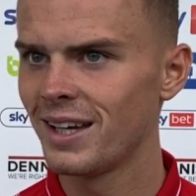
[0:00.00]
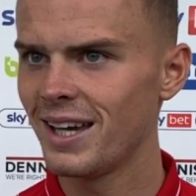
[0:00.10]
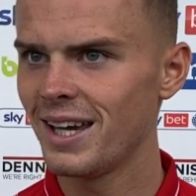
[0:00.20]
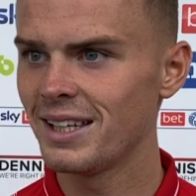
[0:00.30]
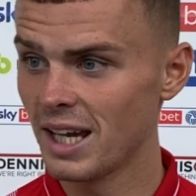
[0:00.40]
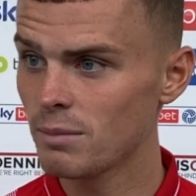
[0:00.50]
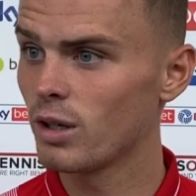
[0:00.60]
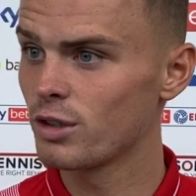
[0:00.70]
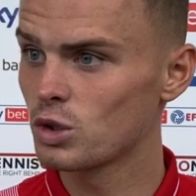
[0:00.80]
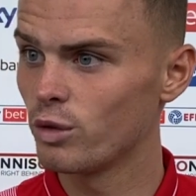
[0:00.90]
Uh, eh, yeah, I'm
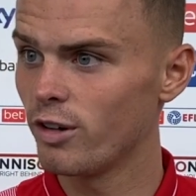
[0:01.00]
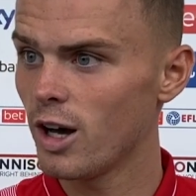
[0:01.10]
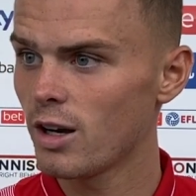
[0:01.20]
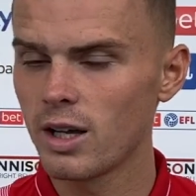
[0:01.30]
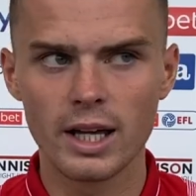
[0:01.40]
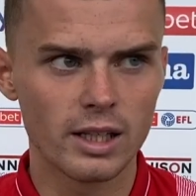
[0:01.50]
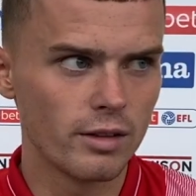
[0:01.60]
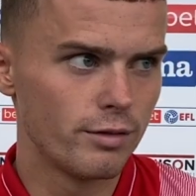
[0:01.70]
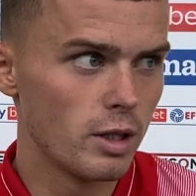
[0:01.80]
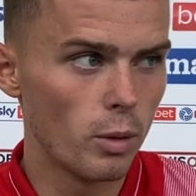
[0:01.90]
loving it so far. I think
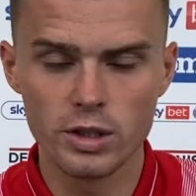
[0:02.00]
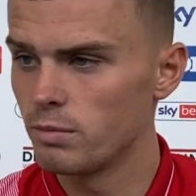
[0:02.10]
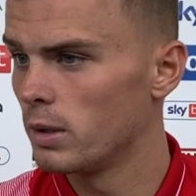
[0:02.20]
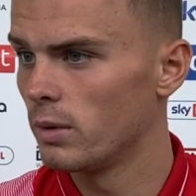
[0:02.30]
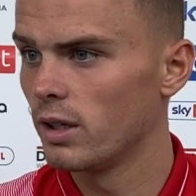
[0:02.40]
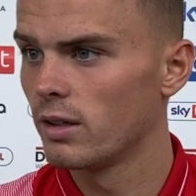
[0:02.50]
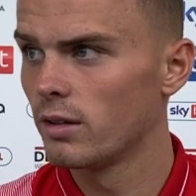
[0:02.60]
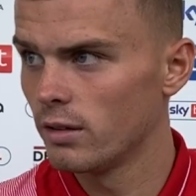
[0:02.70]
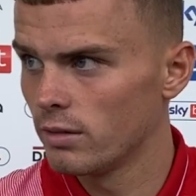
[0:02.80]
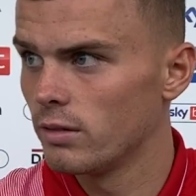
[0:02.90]
I've, the boys have made me,
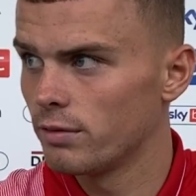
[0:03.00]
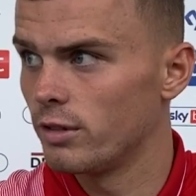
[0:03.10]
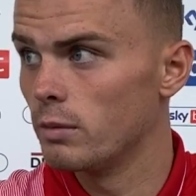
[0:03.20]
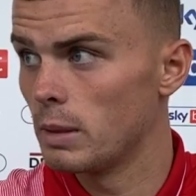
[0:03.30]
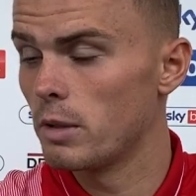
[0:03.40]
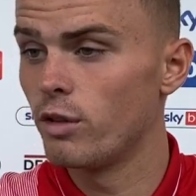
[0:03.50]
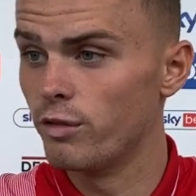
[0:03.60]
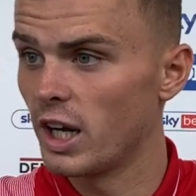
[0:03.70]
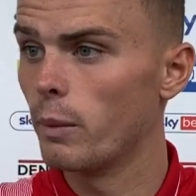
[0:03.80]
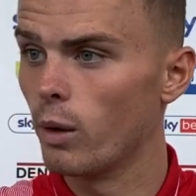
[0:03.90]
made me feel
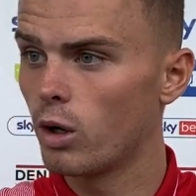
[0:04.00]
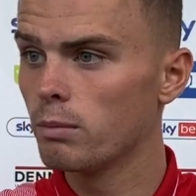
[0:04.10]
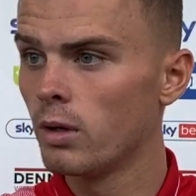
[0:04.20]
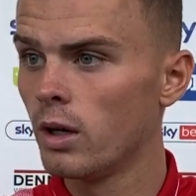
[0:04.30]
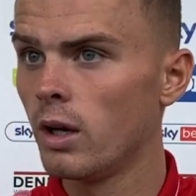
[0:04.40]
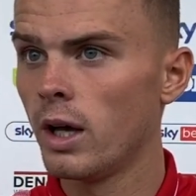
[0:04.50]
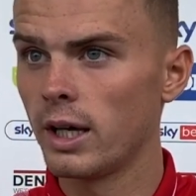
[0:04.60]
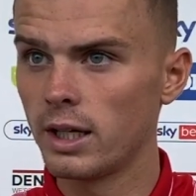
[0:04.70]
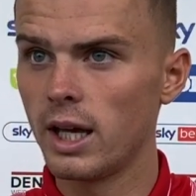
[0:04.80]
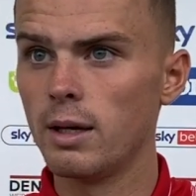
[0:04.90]
very welcome. I
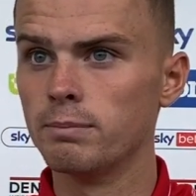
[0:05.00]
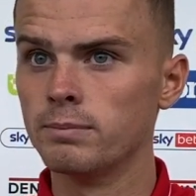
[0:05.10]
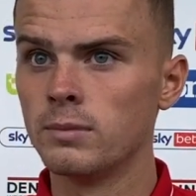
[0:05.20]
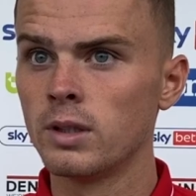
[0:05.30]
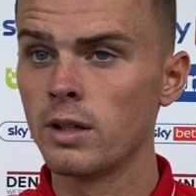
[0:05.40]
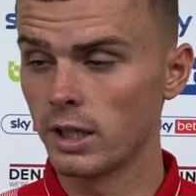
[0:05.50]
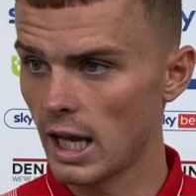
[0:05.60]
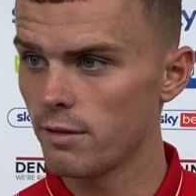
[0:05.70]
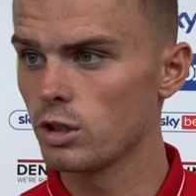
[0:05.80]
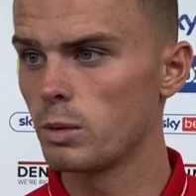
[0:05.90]
think um, the
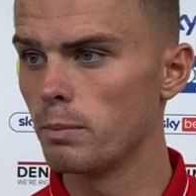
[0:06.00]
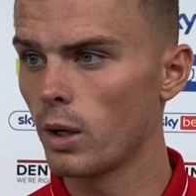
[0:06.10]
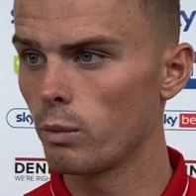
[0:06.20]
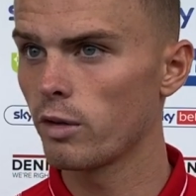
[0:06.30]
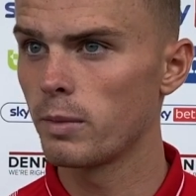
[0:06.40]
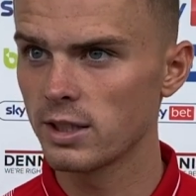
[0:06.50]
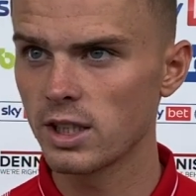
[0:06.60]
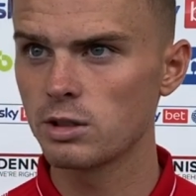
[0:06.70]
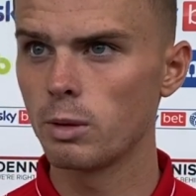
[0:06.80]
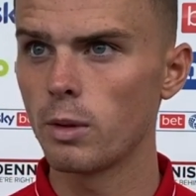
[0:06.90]
gaffer's been brilliant with me, the
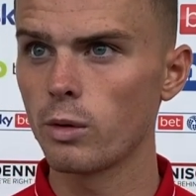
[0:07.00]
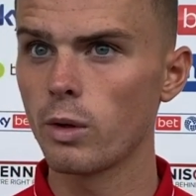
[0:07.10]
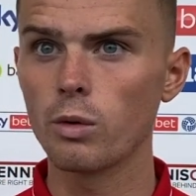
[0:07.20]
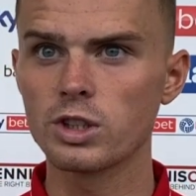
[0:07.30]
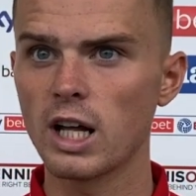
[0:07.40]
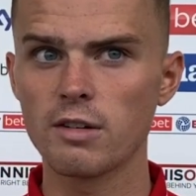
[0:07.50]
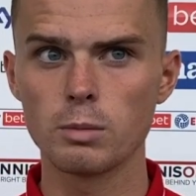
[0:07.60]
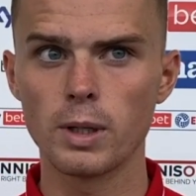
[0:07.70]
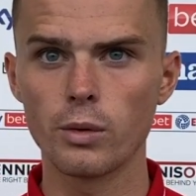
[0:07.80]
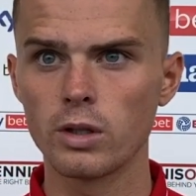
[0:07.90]
assistant's been brilliant, all the staff's
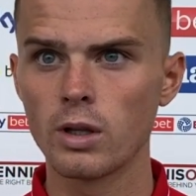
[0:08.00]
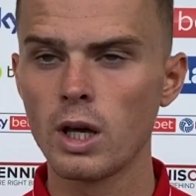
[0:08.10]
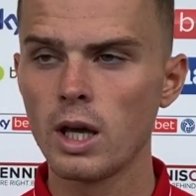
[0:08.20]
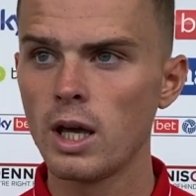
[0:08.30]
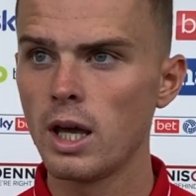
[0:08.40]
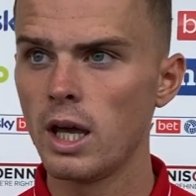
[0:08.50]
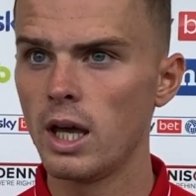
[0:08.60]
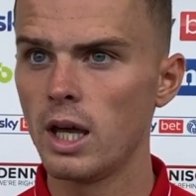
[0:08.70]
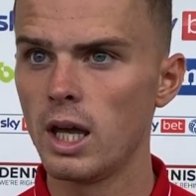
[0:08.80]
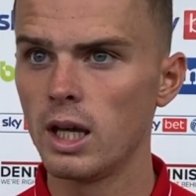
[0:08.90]
been brilliant.
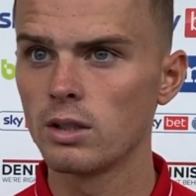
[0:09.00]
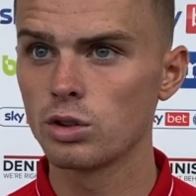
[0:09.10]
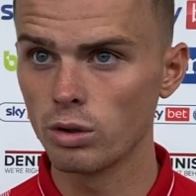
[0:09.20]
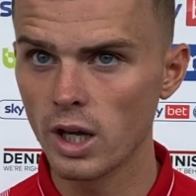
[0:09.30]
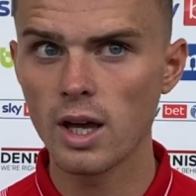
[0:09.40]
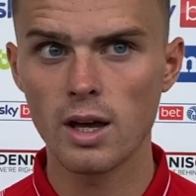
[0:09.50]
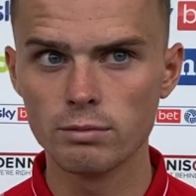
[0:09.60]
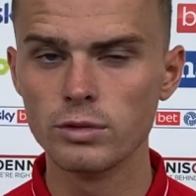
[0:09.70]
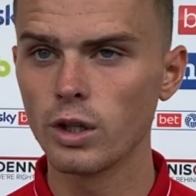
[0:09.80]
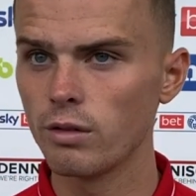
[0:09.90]
Uh, so yeah,
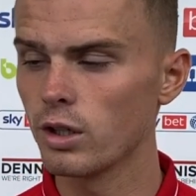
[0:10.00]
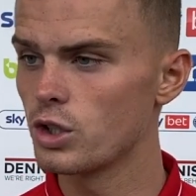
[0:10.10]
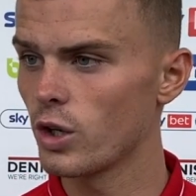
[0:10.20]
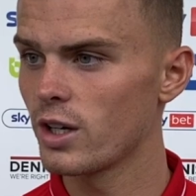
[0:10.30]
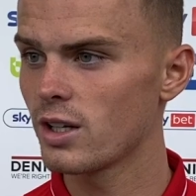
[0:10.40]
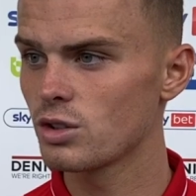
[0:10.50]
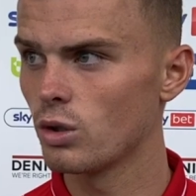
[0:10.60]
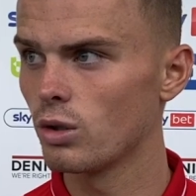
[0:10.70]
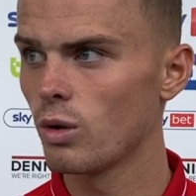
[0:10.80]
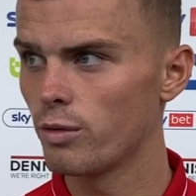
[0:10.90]
I'm really, really enjoying it.
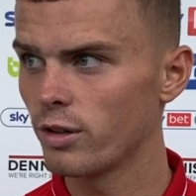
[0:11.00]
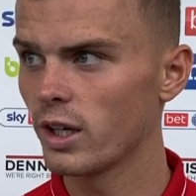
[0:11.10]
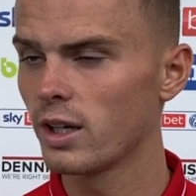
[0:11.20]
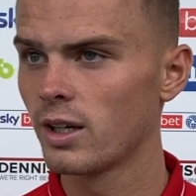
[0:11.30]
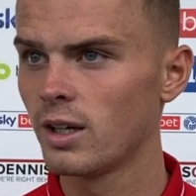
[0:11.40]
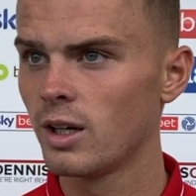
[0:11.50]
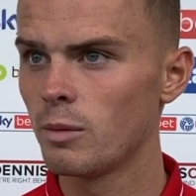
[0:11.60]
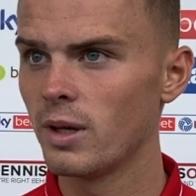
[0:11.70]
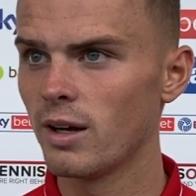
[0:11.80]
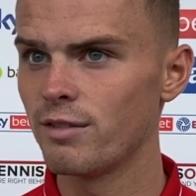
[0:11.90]
So hopefully
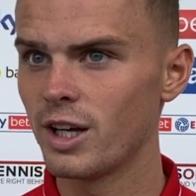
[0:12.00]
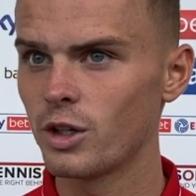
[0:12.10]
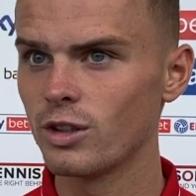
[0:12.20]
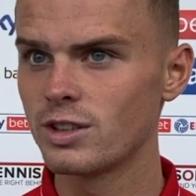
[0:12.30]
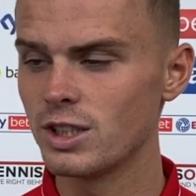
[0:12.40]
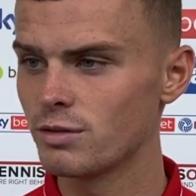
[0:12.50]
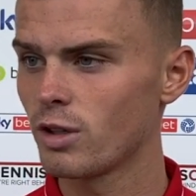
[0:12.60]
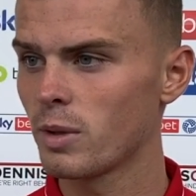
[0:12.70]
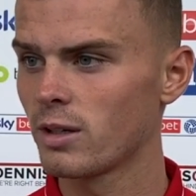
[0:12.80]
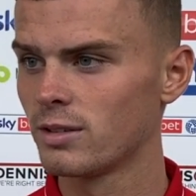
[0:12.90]
be a very good season
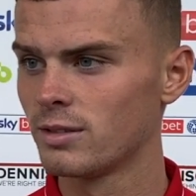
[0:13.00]
for me.